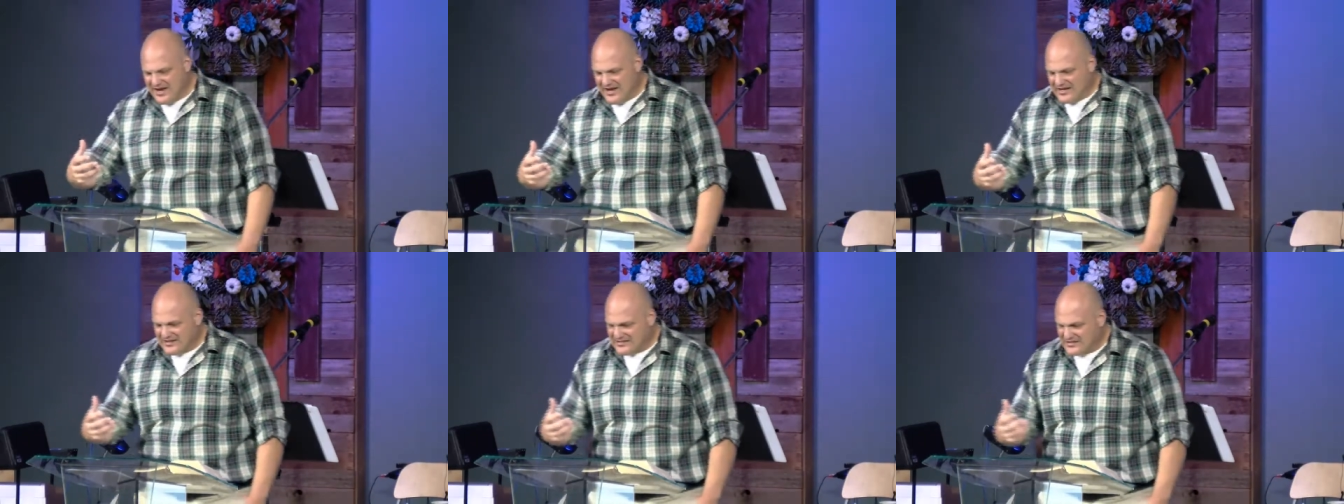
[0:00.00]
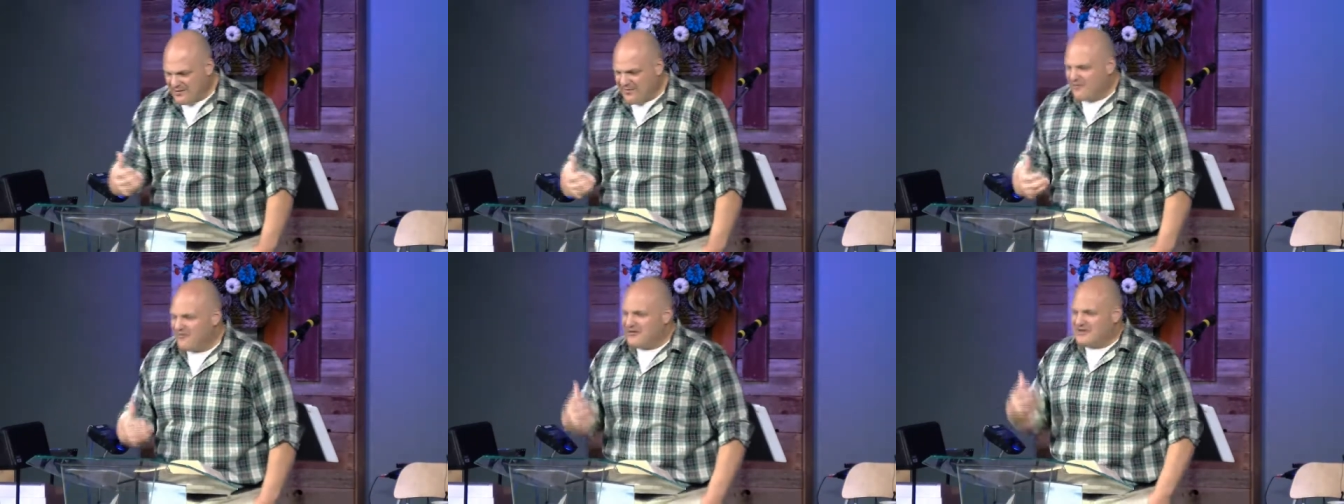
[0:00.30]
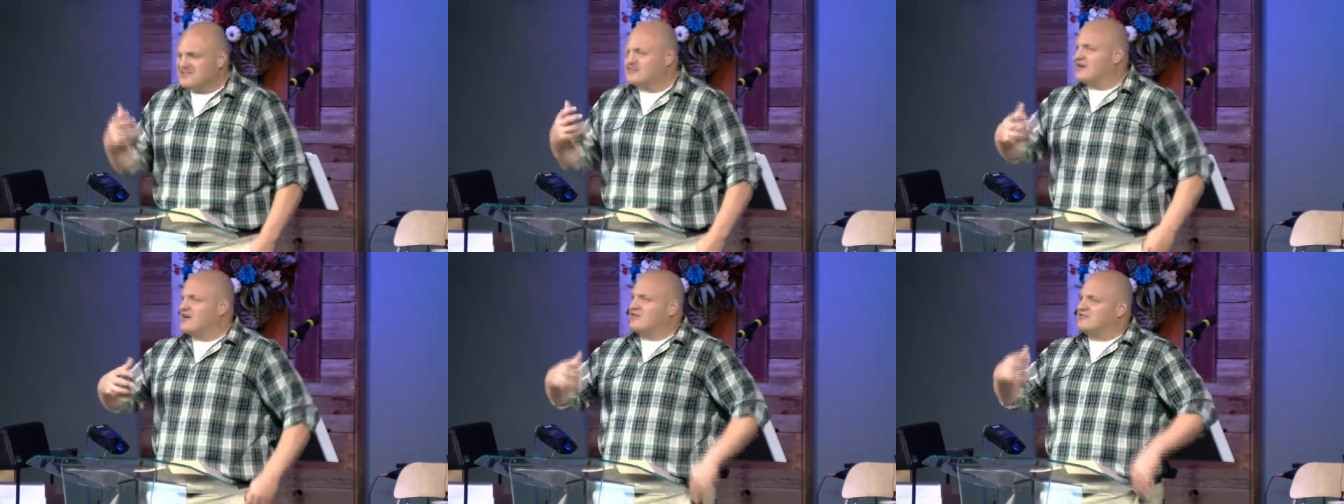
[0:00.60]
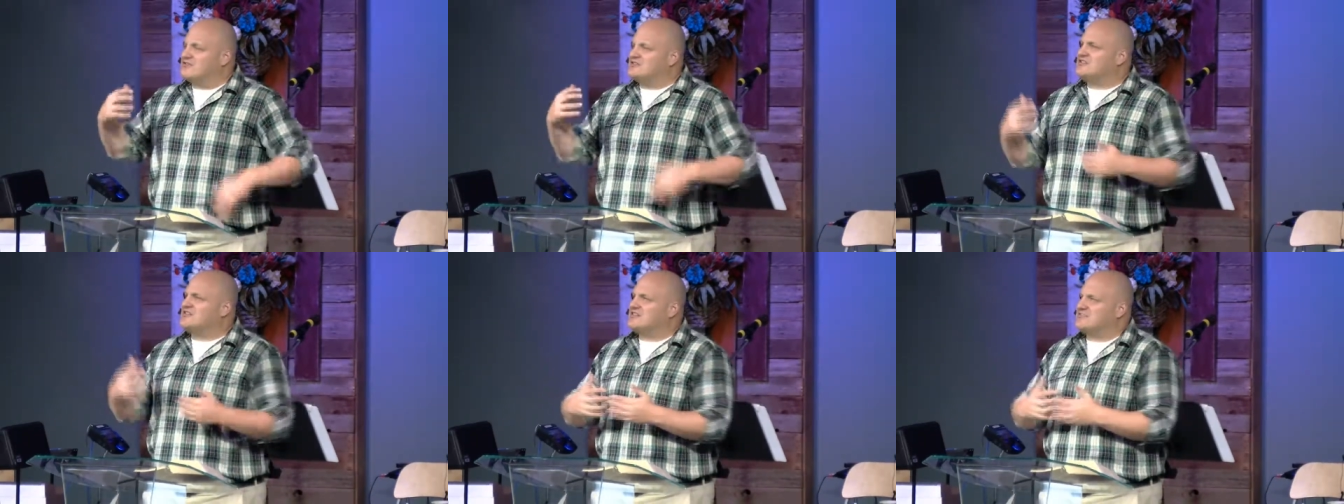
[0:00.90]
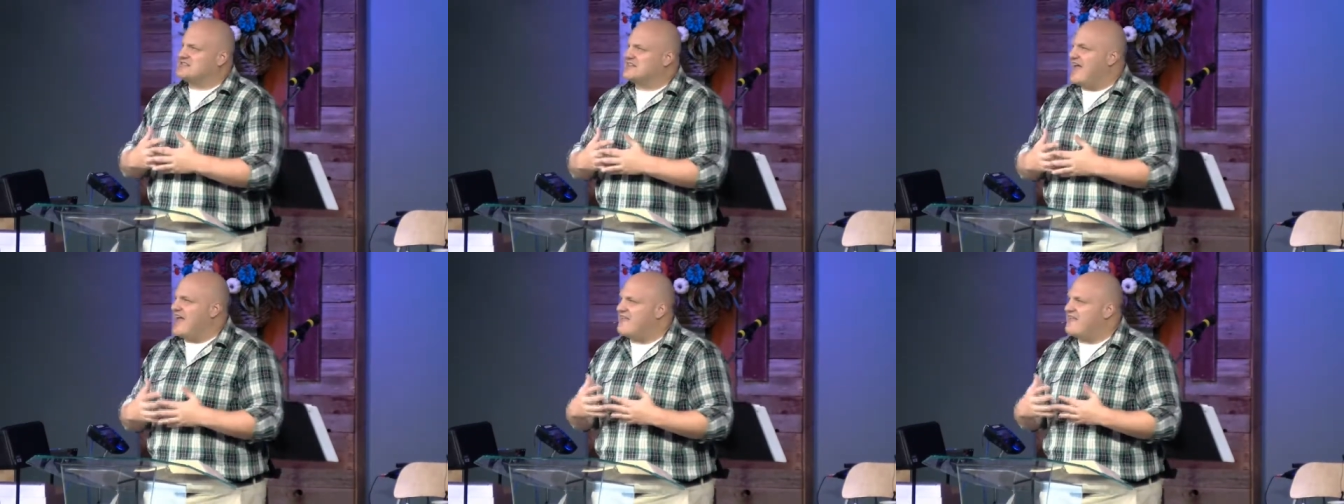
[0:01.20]
Some of us are
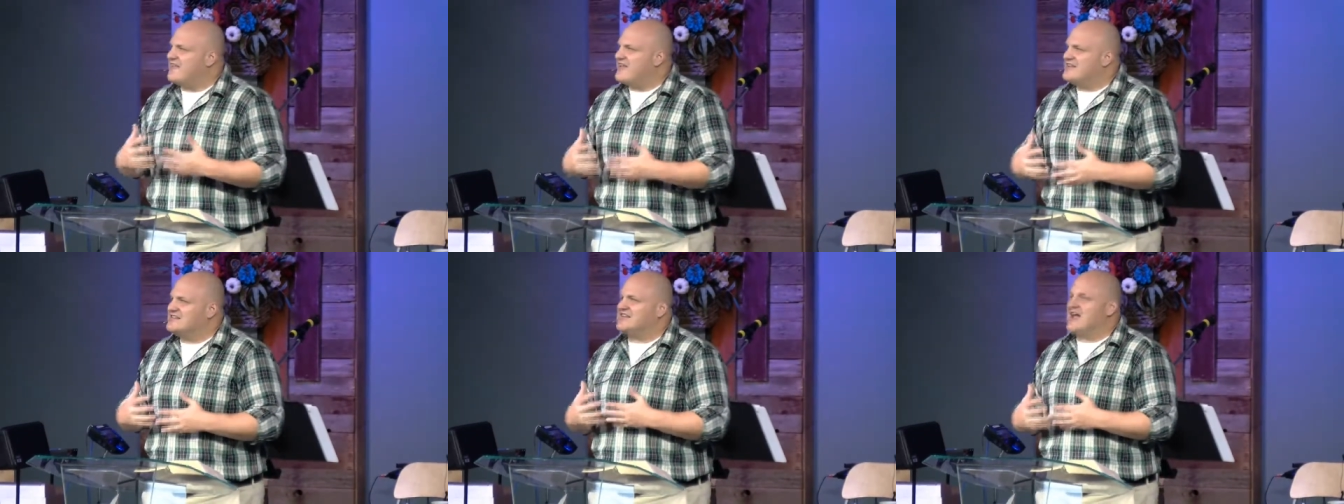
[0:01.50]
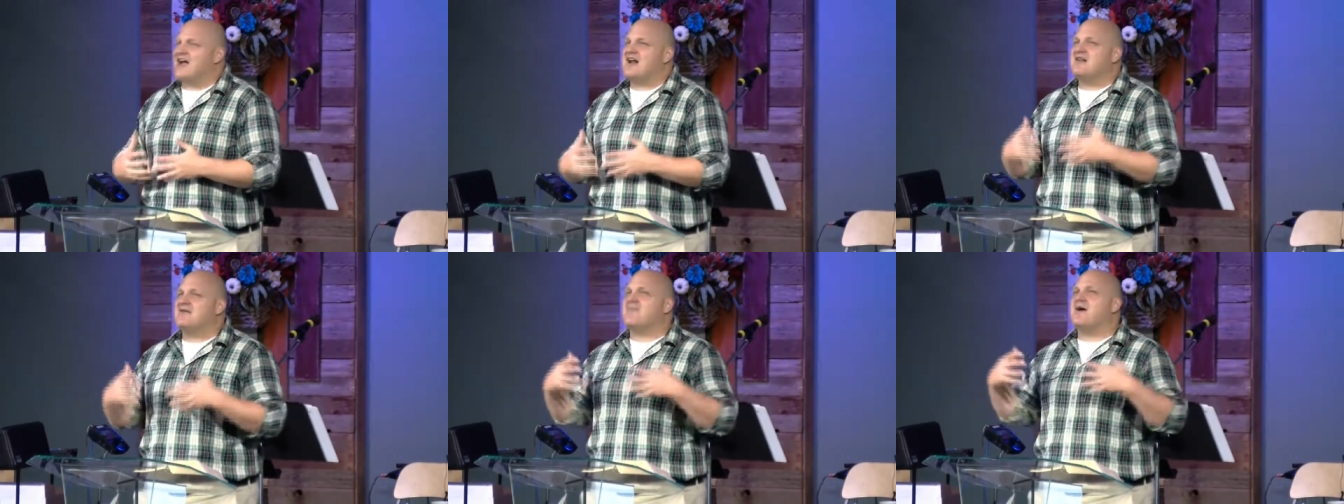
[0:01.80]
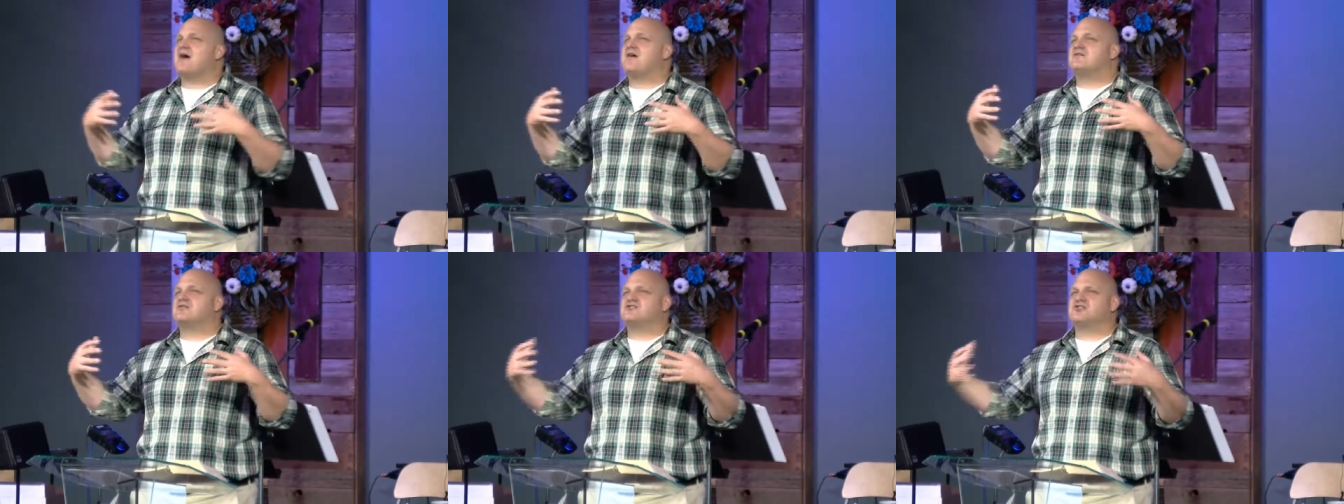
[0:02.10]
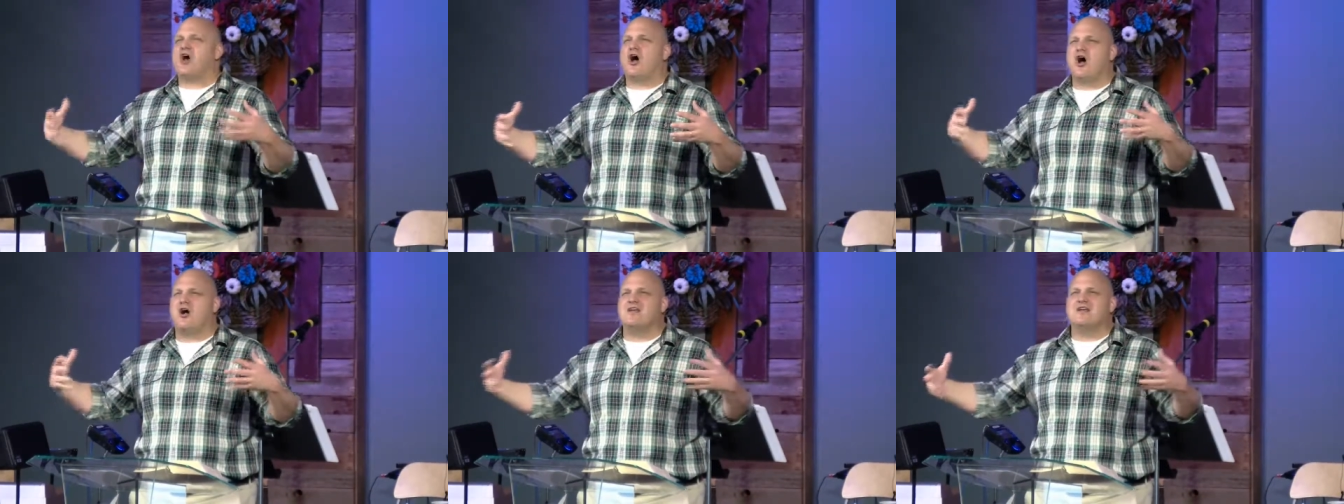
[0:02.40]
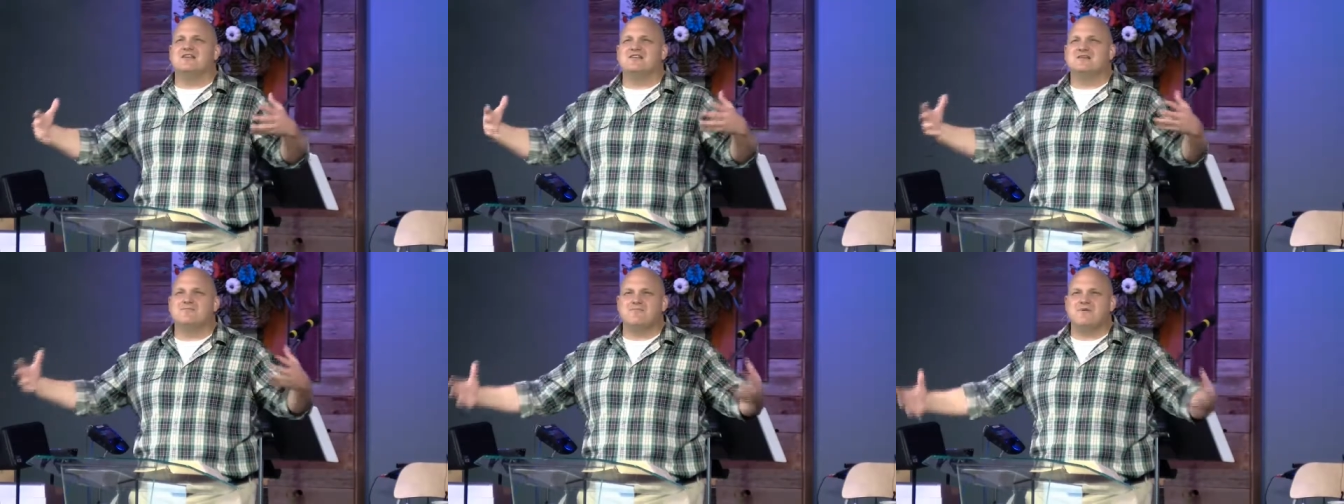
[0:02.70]
just have anxiety about
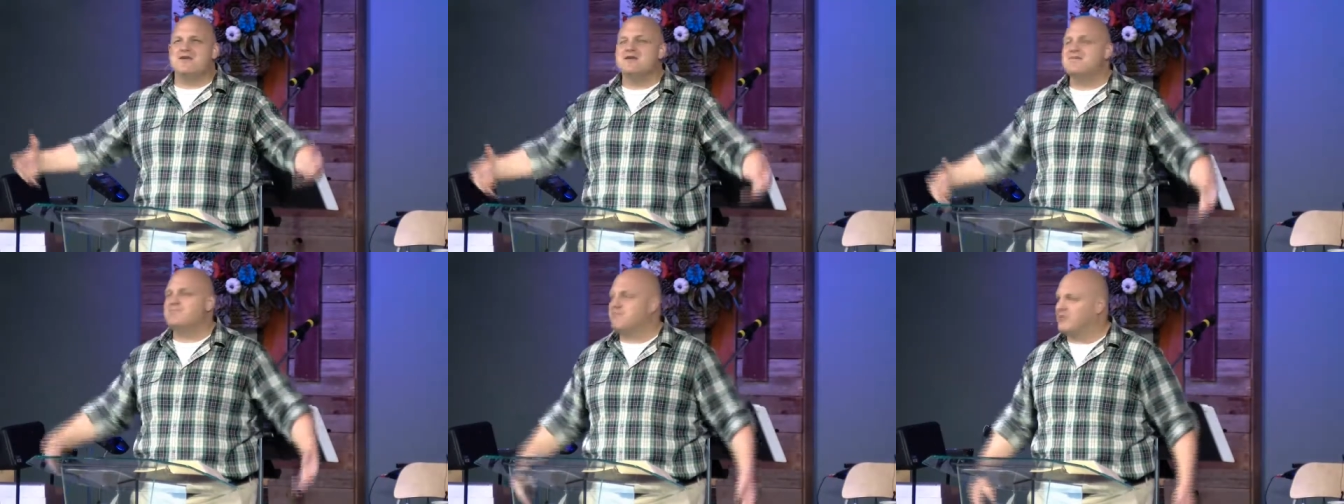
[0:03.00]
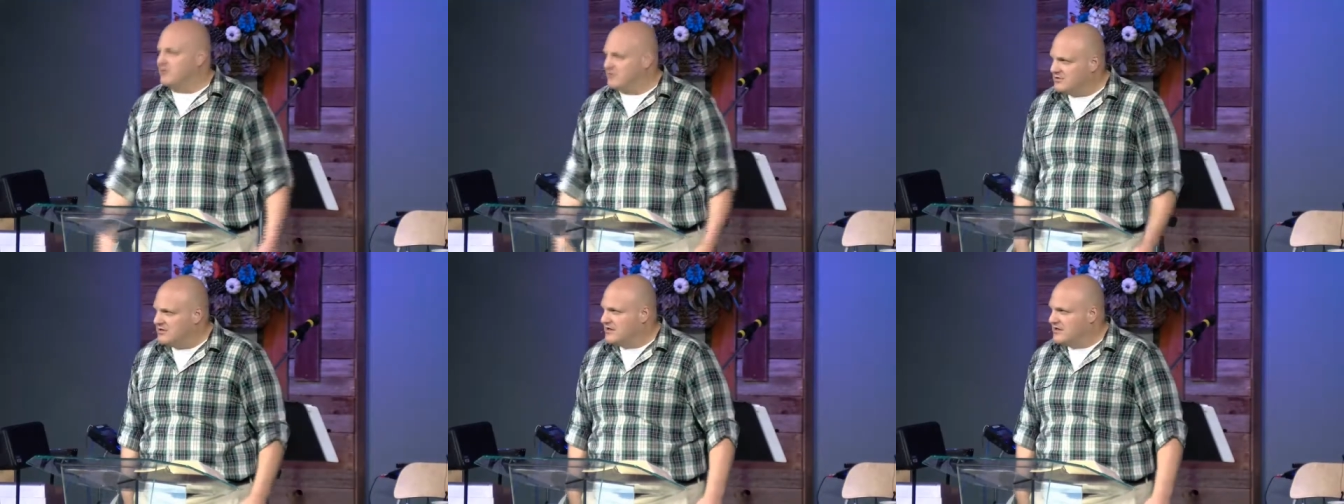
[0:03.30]
talking to people.